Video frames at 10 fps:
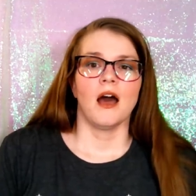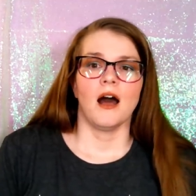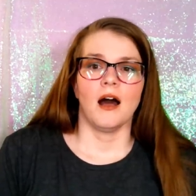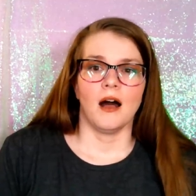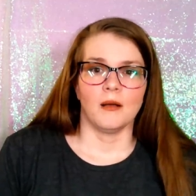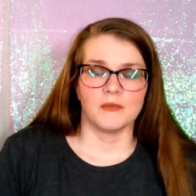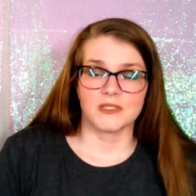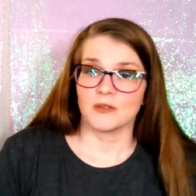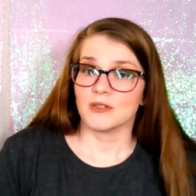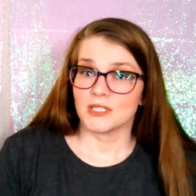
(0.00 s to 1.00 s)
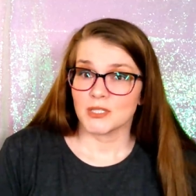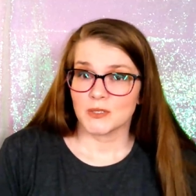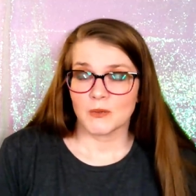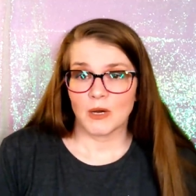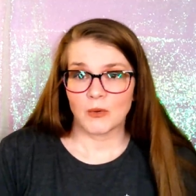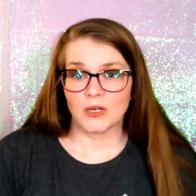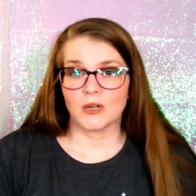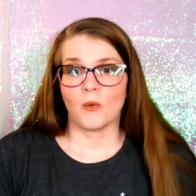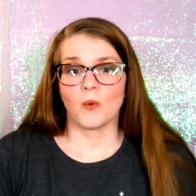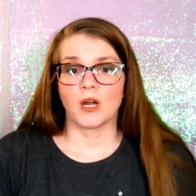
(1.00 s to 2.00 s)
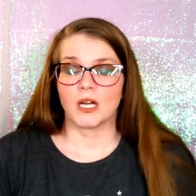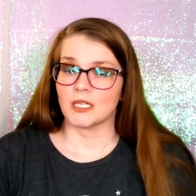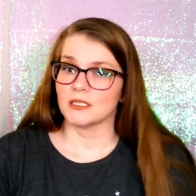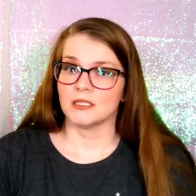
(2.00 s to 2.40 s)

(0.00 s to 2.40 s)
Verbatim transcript: Um, so there's no swear word or